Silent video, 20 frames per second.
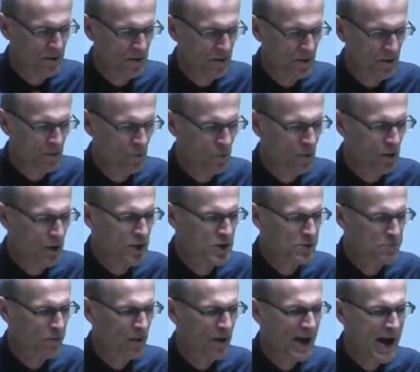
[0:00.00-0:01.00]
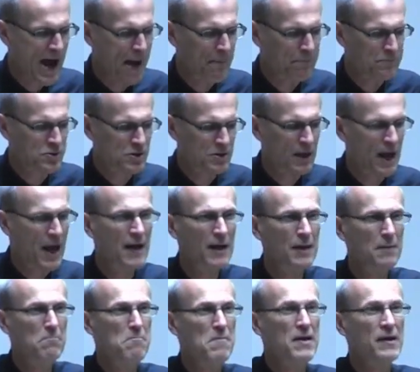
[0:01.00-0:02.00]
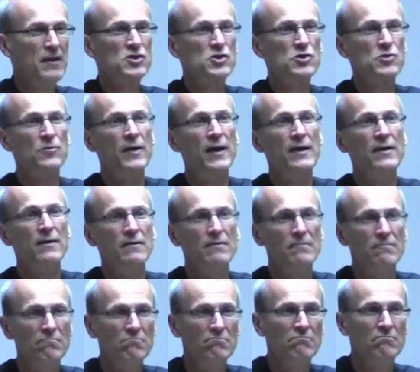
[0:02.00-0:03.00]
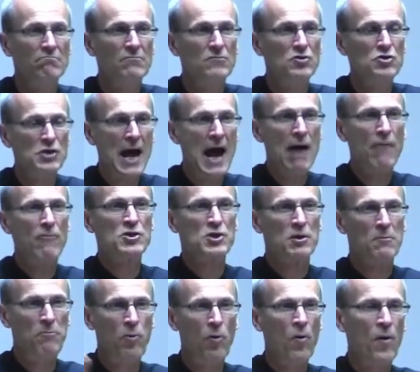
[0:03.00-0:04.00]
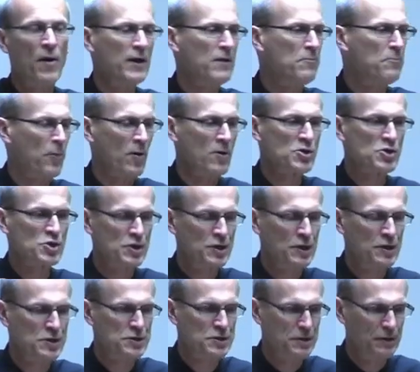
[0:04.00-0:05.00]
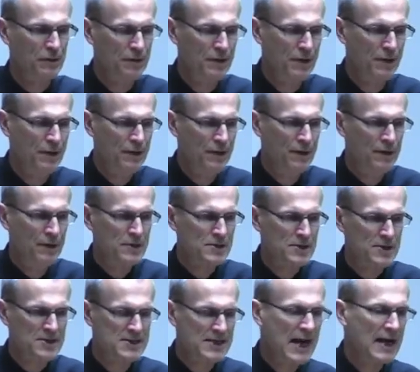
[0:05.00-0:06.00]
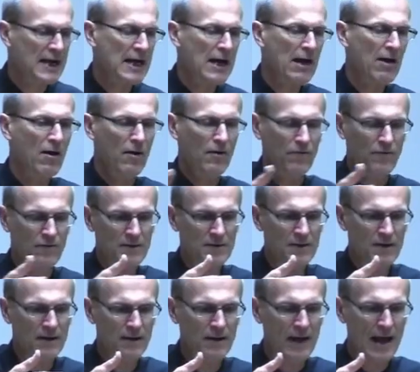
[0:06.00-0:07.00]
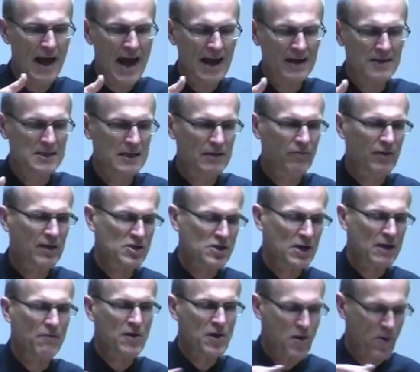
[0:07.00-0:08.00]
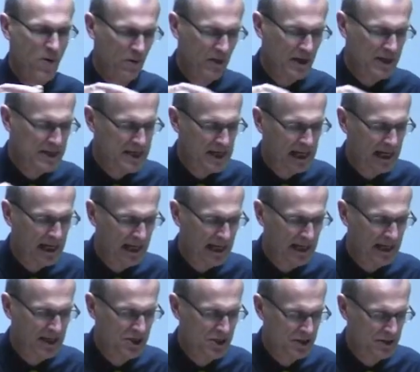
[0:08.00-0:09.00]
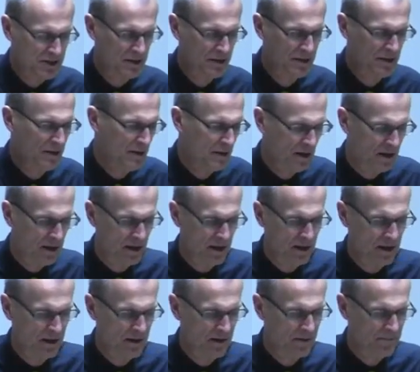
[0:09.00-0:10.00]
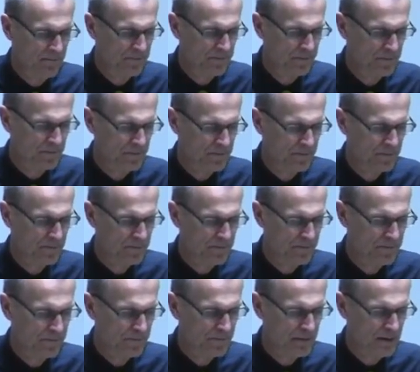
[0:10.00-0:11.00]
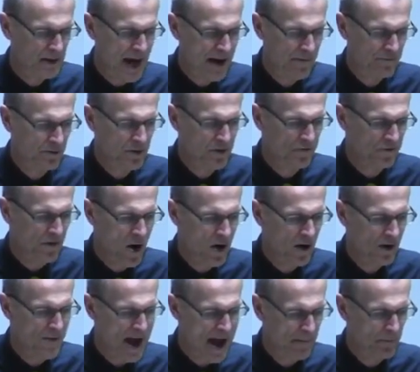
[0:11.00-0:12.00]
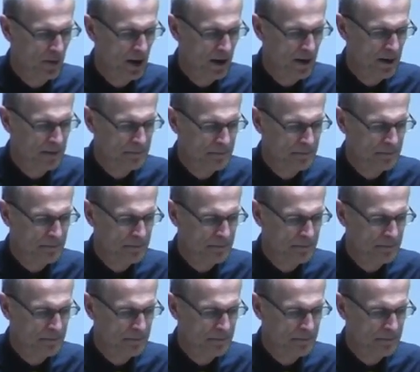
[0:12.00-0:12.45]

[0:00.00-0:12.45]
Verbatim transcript: was perhaps an administrator. Cyrus appointed person to, to take care of activities in the early days uh, after the fall of Babylon.